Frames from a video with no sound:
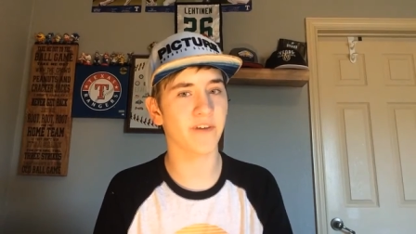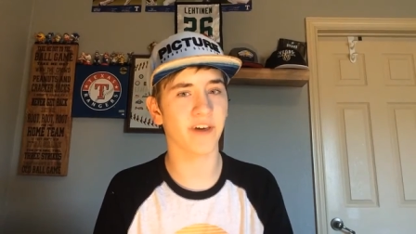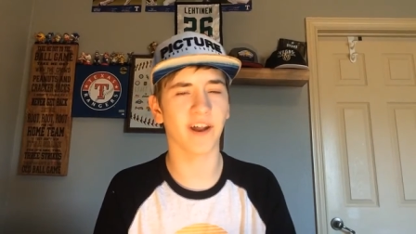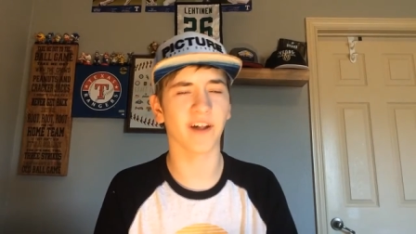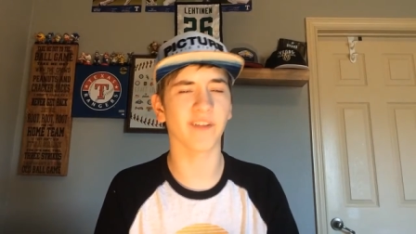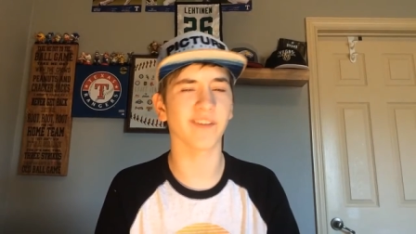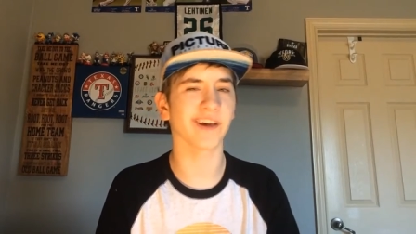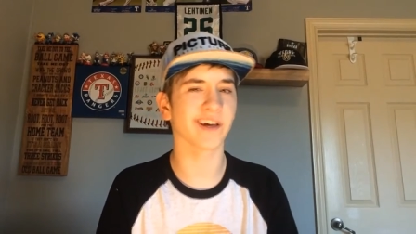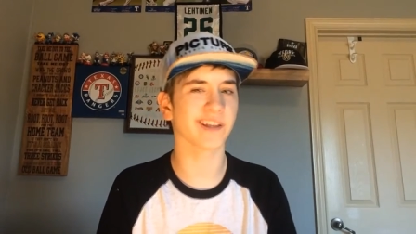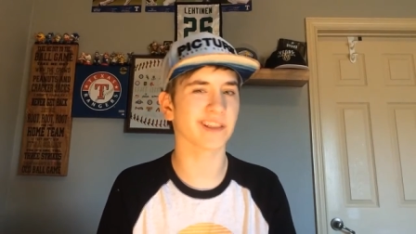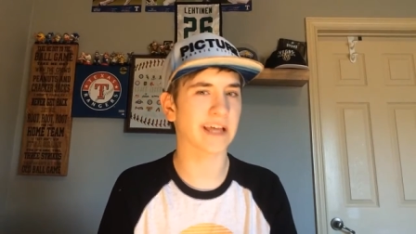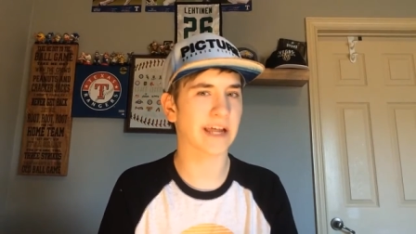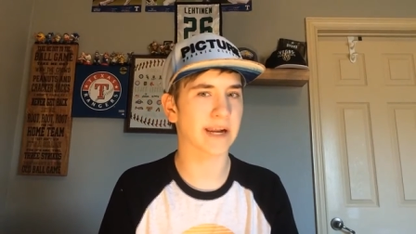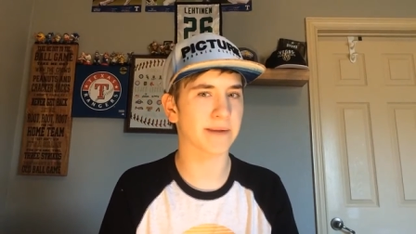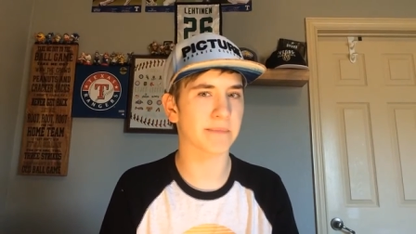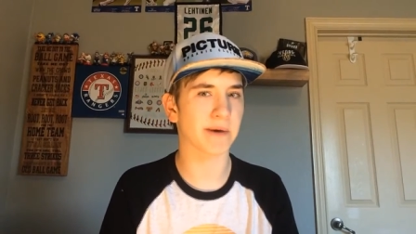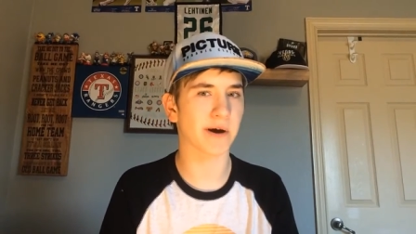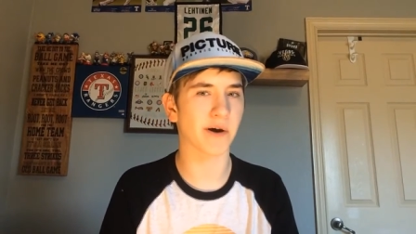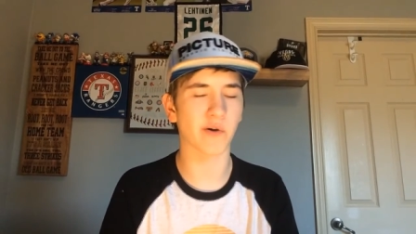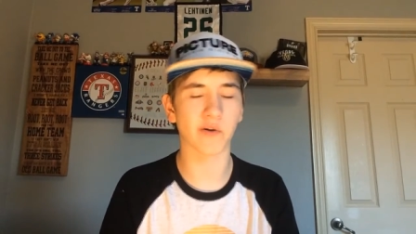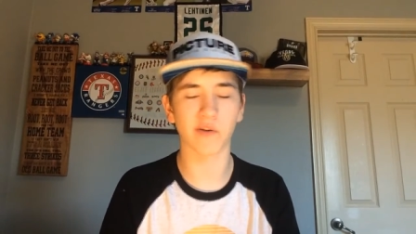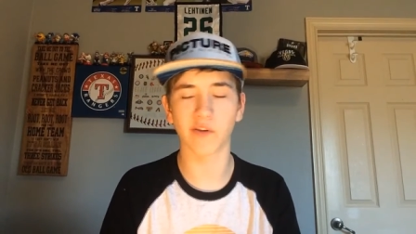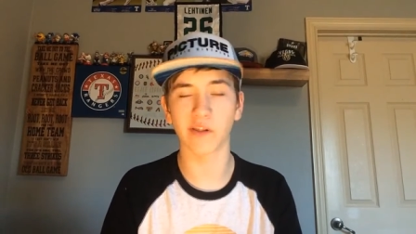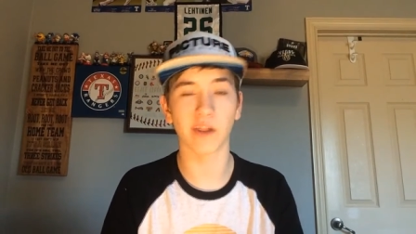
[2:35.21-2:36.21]
and I like that
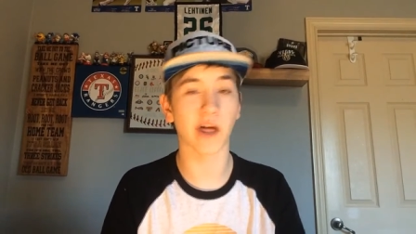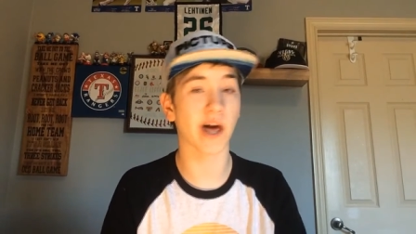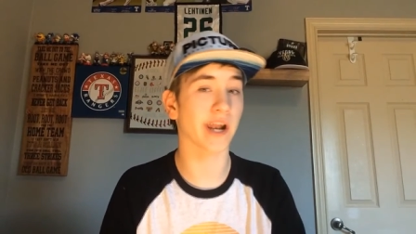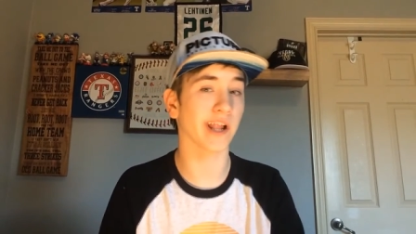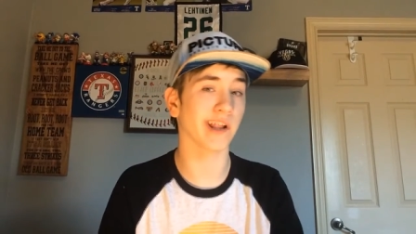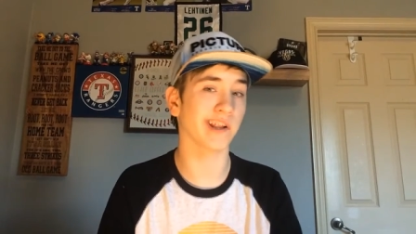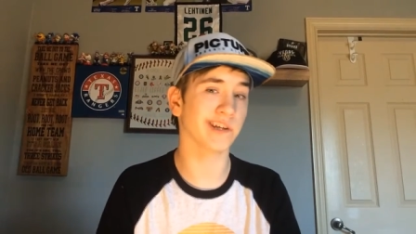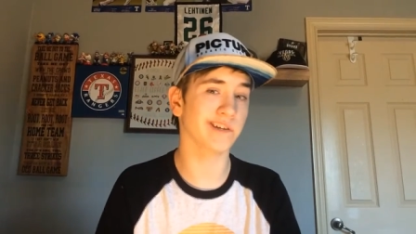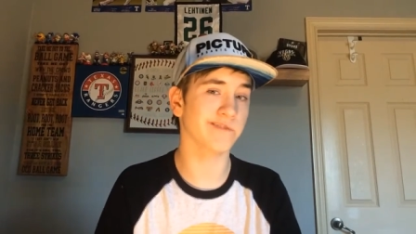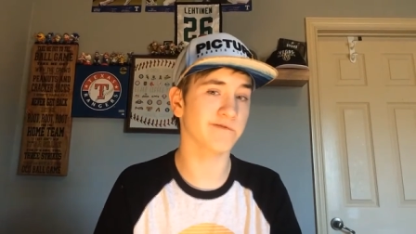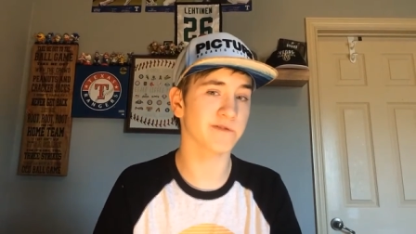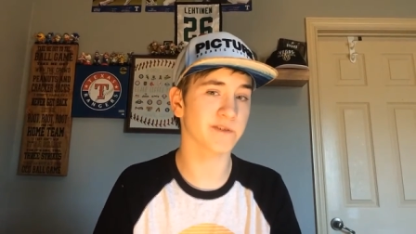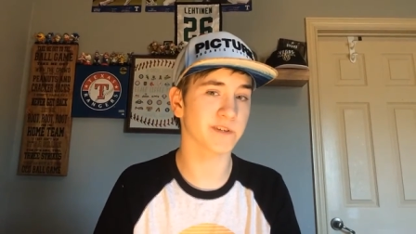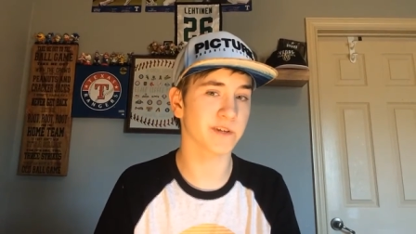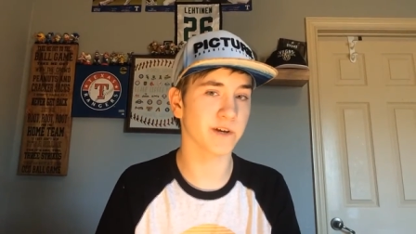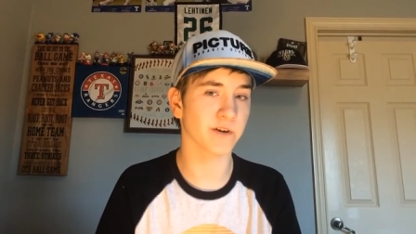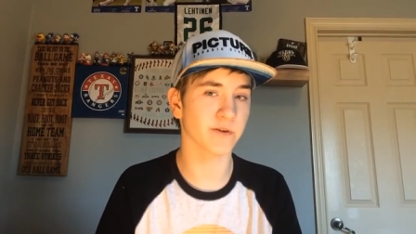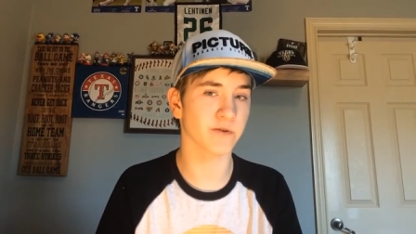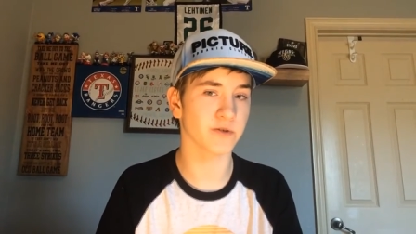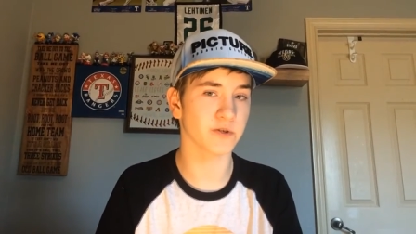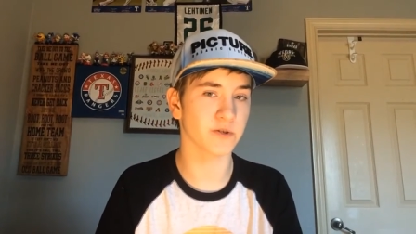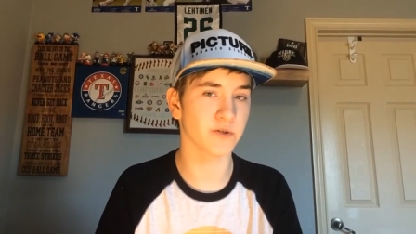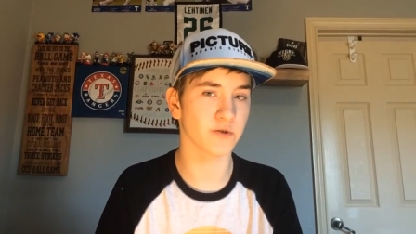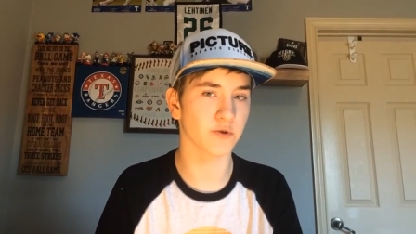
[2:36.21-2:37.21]
about a lot of Leafs
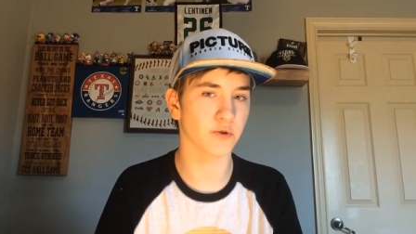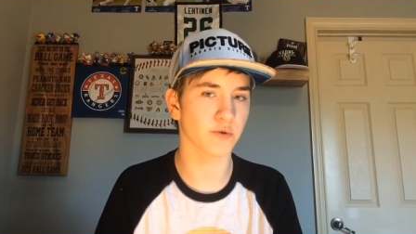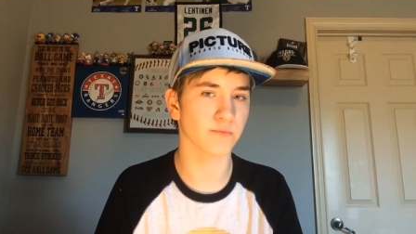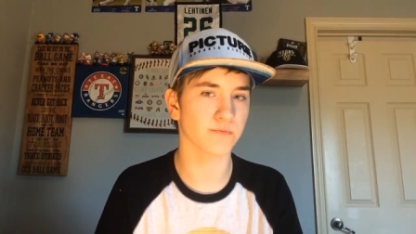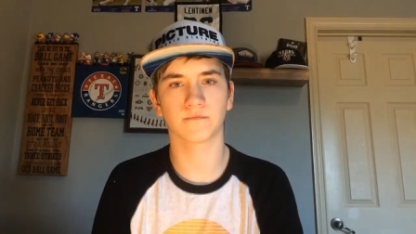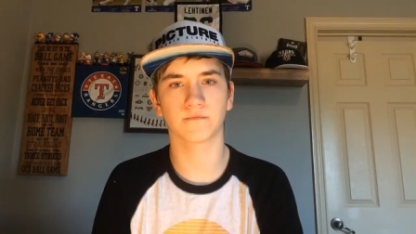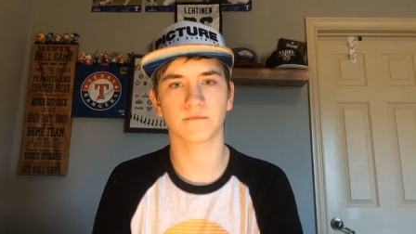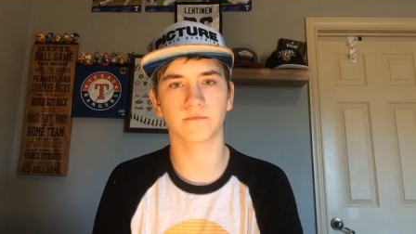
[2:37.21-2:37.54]
gear, too.